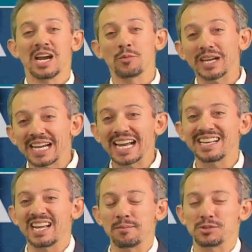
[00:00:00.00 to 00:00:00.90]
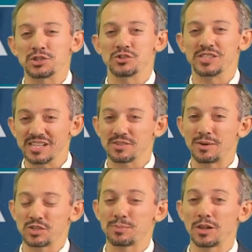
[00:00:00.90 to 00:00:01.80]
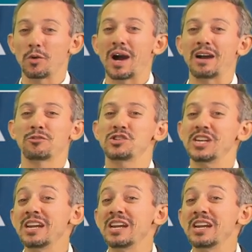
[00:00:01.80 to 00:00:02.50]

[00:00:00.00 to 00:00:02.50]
And we can get temperatures this much below average